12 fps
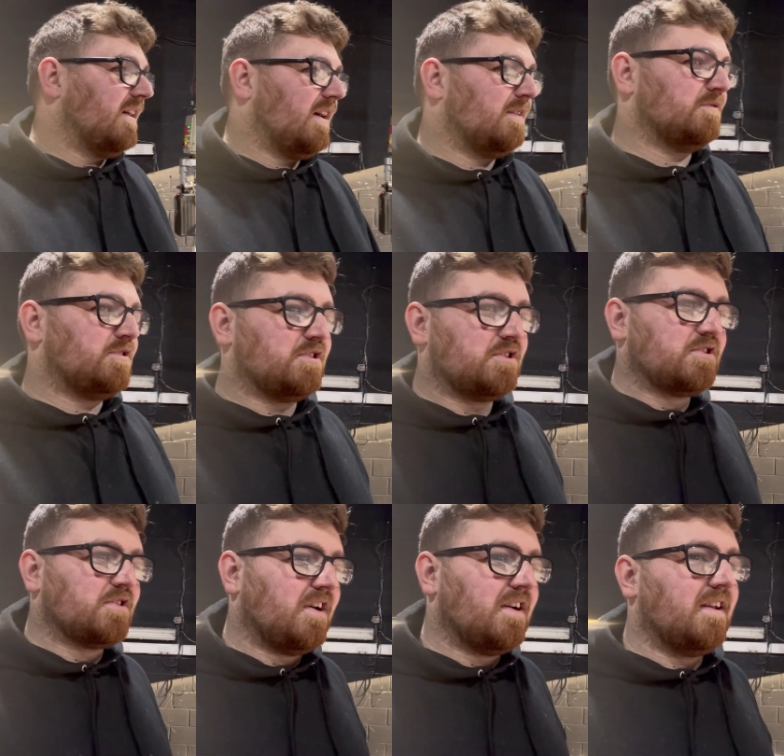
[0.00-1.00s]
I'm just
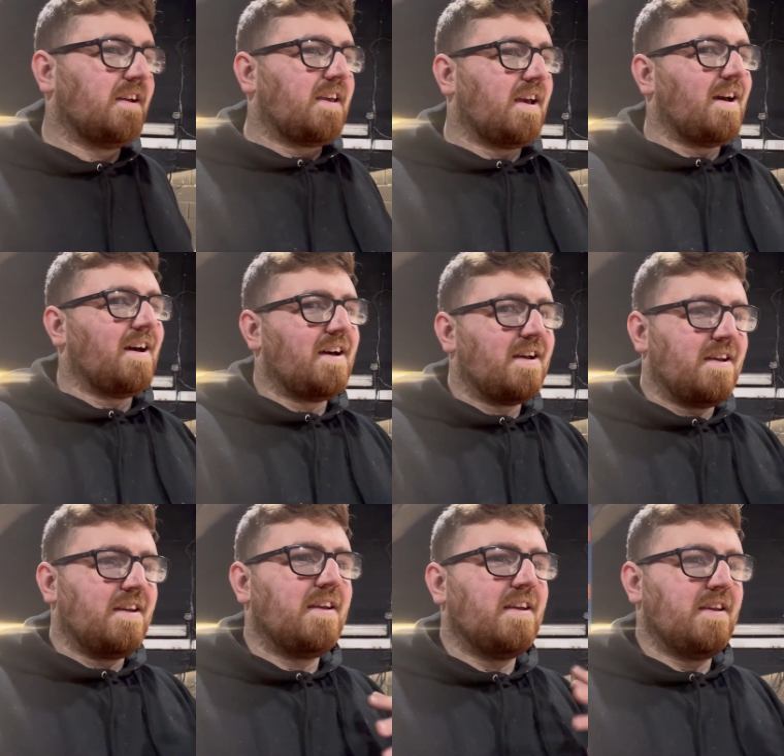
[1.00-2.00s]
trying to get
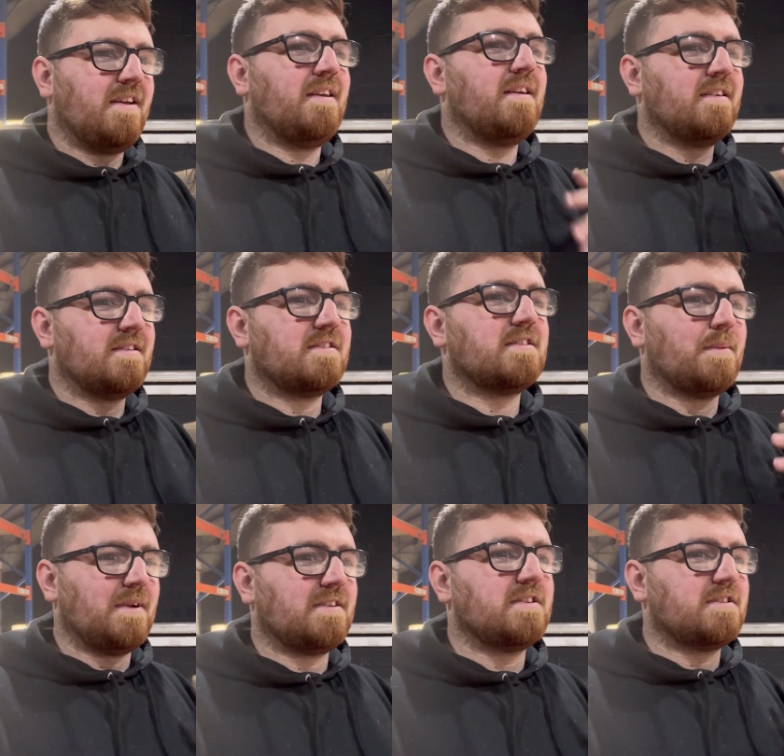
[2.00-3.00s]

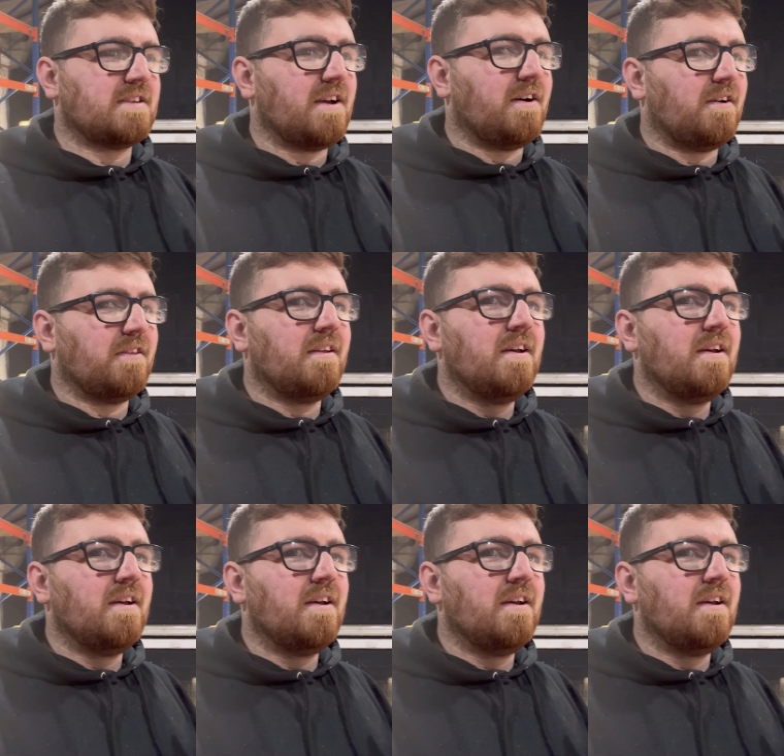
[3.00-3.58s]
something to sit on.